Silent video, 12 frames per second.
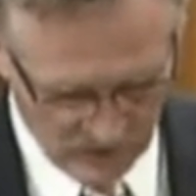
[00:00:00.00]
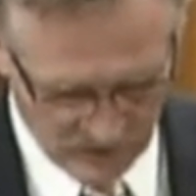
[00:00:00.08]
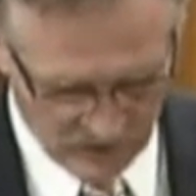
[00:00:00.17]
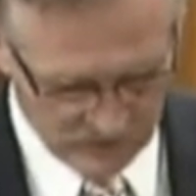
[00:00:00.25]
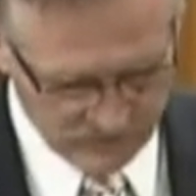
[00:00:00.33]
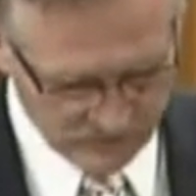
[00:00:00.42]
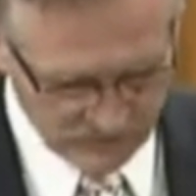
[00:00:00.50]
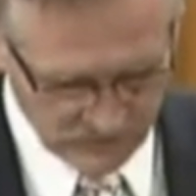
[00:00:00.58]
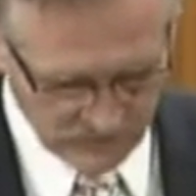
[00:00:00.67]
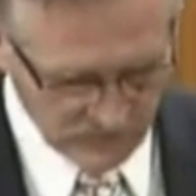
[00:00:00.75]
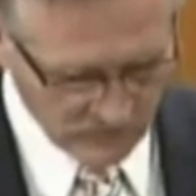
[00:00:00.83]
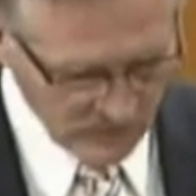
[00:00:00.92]
You know,
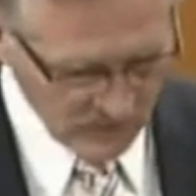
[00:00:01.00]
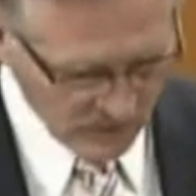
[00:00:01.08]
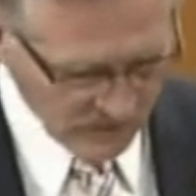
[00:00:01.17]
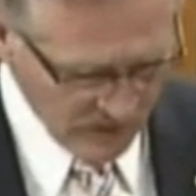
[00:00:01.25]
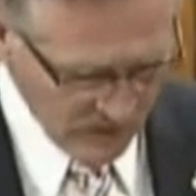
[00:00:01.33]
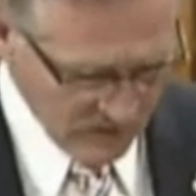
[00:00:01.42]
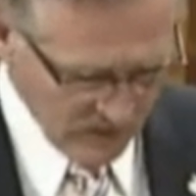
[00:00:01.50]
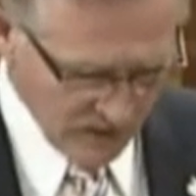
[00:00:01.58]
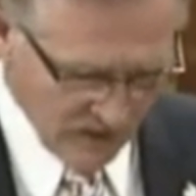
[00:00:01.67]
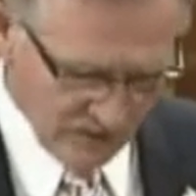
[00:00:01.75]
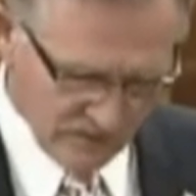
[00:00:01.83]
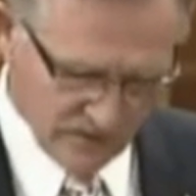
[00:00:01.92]

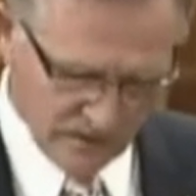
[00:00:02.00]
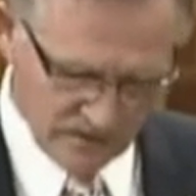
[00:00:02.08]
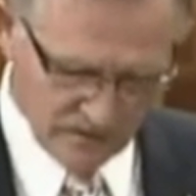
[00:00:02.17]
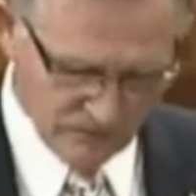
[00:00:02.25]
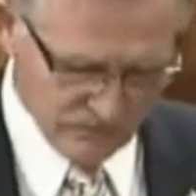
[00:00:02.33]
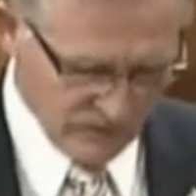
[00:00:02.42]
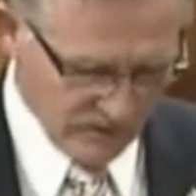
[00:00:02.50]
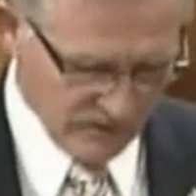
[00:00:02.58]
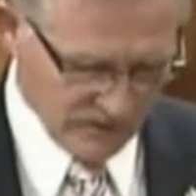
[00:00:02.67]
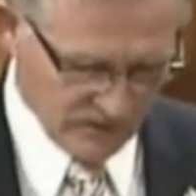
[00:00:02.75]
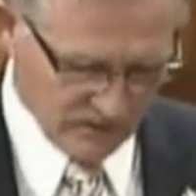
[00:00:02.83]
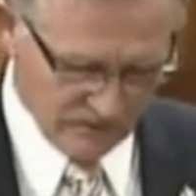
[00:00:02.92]
the other thing that
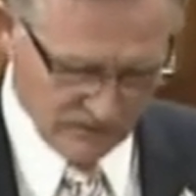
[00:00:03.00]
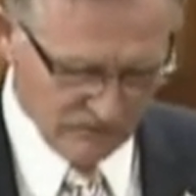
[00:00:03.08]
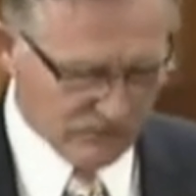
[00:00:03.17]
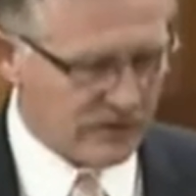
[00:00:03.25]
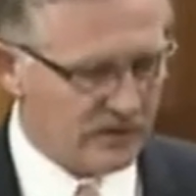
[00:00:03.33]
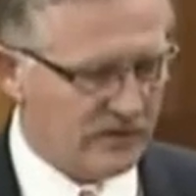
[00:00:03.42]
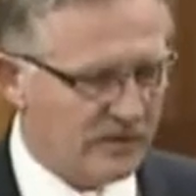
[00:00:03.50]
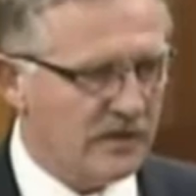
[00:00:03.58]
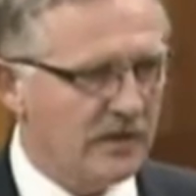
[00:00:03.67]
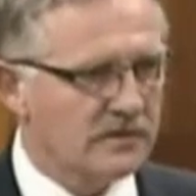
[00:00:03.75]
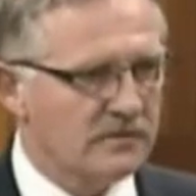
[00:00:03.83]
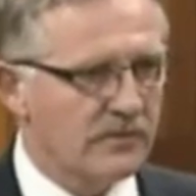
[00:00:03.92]
really, really
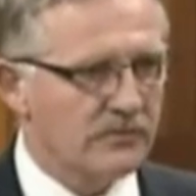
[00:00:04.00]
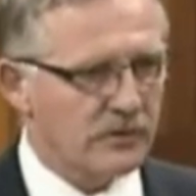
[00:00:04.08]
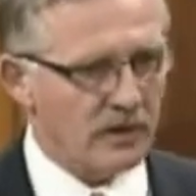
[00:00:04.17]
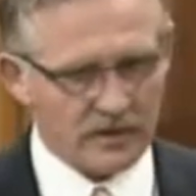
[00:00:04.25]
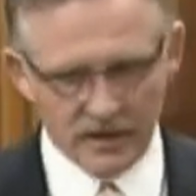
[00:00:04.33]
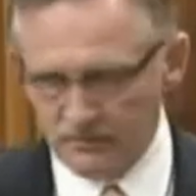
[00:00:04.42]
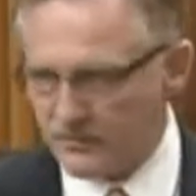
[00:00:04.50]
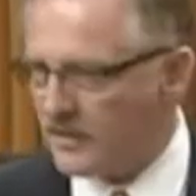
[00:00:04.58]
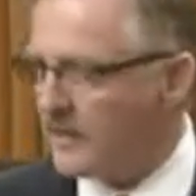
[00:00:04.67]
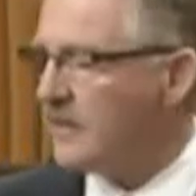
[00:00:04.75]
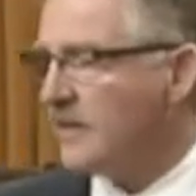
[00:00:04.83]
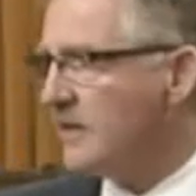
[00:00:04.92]
needs to be brought up,
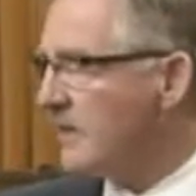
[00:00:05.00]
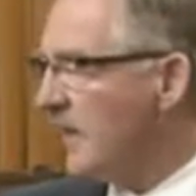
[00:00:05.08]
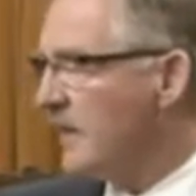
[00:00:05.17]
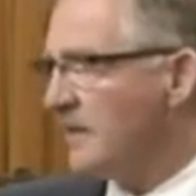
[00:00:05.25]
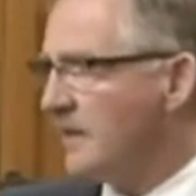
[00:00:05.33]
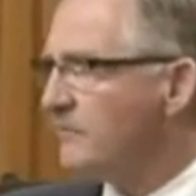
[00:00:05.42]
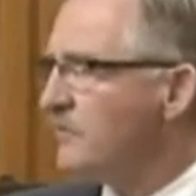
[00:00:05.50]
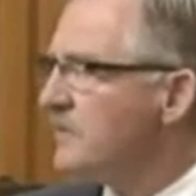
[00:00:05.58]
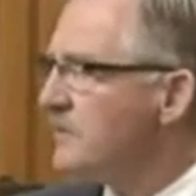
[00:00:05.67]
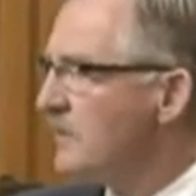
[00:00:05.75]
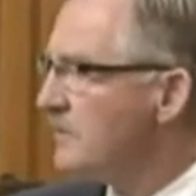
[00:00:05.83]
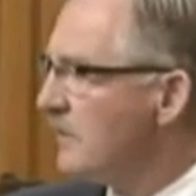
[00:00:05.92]
and I
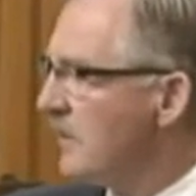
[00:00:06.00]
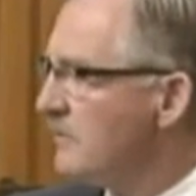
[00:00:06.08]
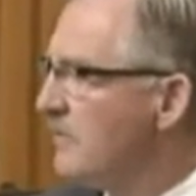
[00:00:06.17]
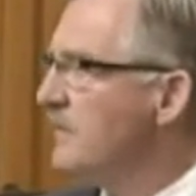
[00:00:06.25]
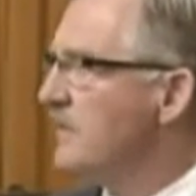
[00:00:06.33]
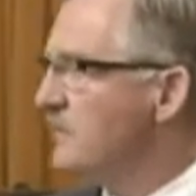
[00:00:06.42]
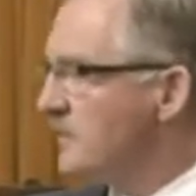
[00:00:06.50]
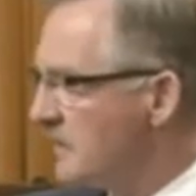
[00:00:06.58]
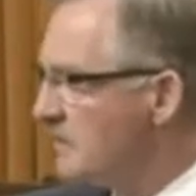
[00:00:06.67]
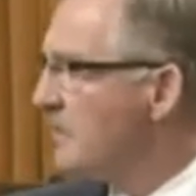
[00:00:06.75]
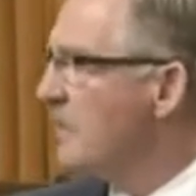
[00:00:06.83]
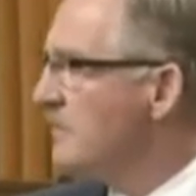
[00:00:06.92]
appreciate the Honourable Member
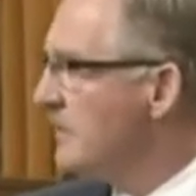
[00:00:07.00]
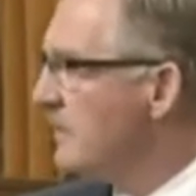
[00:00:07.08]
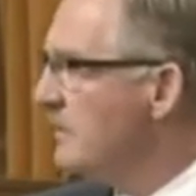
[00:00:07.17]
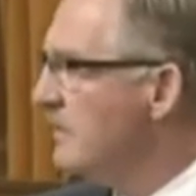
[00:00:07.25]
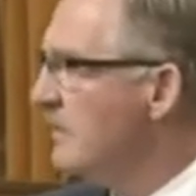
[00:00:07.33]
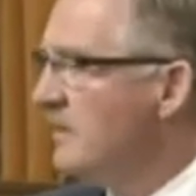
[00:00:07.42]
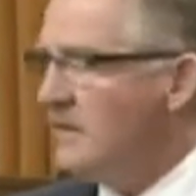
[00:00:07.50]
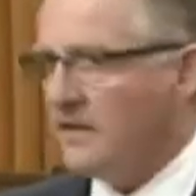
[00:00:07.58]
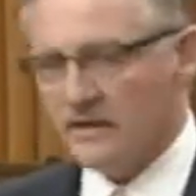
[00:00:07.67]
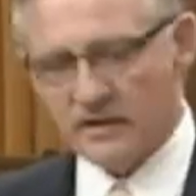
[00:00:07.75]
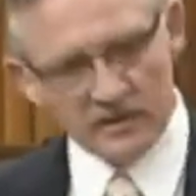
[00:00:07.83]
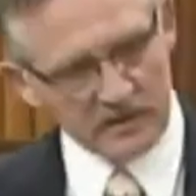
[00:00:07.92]
didn't go there,
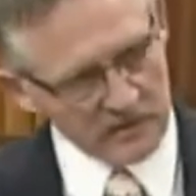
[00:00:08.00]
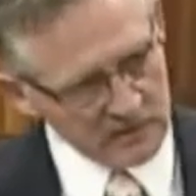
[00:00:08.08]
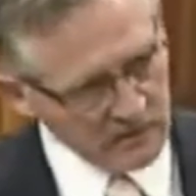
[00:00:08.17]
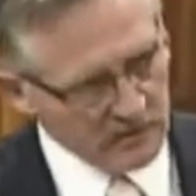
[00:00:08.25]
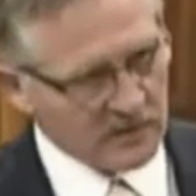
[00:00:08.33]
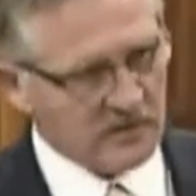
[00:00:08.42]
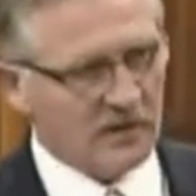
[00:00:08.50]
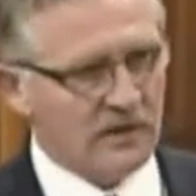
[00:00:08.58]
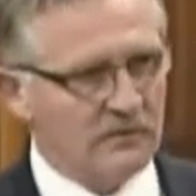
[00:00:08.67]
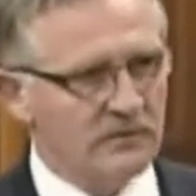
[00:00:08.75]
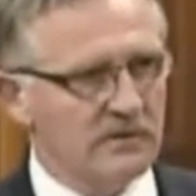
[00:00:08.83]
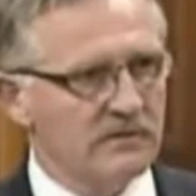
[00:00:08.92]

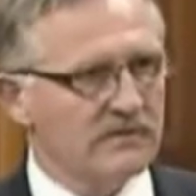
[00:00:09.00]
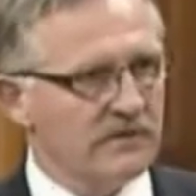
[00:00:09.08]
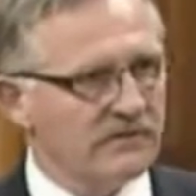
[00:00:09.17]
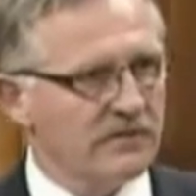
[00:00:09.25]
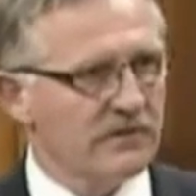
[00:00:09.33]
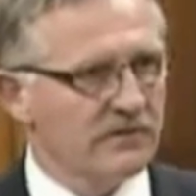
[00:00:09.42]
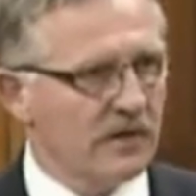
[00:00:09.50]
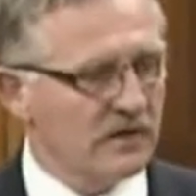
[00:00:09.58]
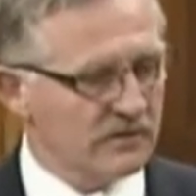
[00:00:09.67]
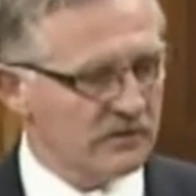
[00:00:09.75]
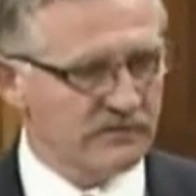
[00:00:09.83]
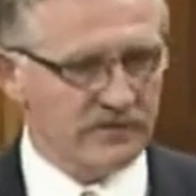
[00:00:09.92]
along with the
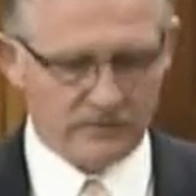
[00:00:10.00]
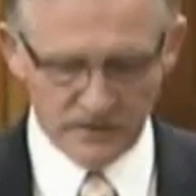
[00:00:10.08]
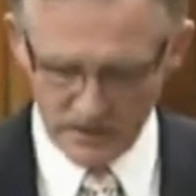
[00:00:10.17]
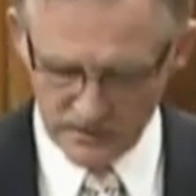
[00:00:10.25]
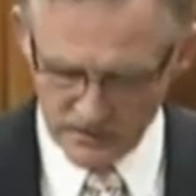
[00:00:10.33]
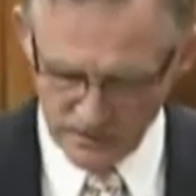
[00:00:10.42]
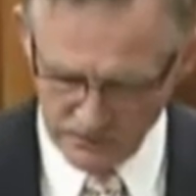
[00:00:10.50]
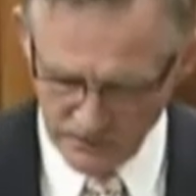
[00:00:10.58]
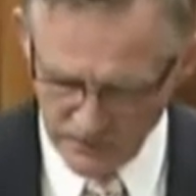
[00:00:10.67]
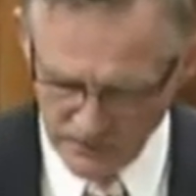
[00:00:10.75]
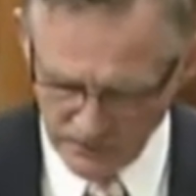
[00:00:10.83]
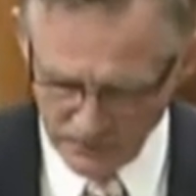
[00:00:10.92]
fear-mongering from the
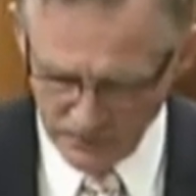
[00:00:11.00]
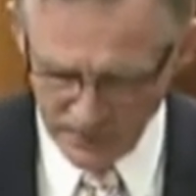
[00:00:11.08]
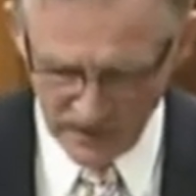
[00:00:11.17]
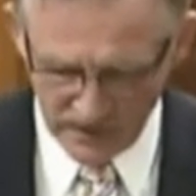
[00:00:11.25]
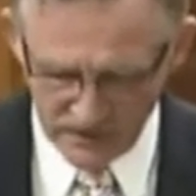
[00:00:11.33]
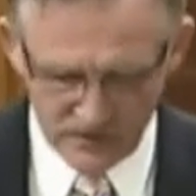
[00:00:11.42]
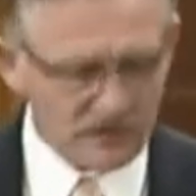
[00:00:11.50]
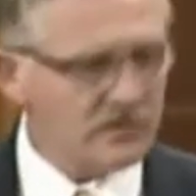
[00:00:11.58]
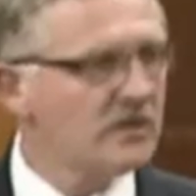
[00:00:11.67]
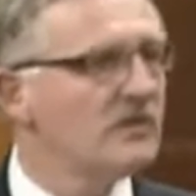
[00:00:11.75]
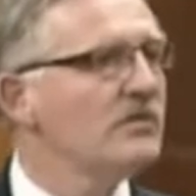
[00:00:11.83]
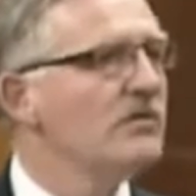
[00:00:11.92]
NDP,
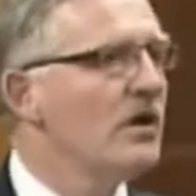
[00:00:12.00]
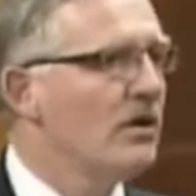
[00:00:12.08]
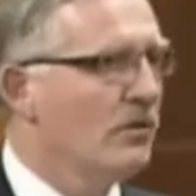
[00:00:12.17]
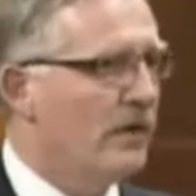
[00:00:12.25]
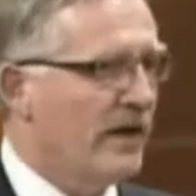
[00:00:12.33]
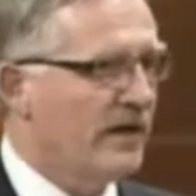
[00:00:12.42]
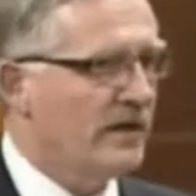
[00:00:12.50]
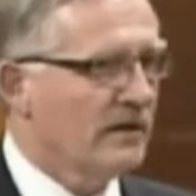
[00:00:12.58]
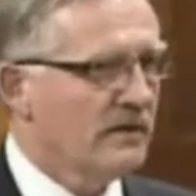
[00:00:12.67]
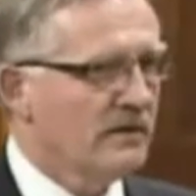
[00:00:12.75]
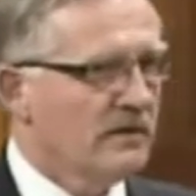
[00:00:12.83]
this in no way,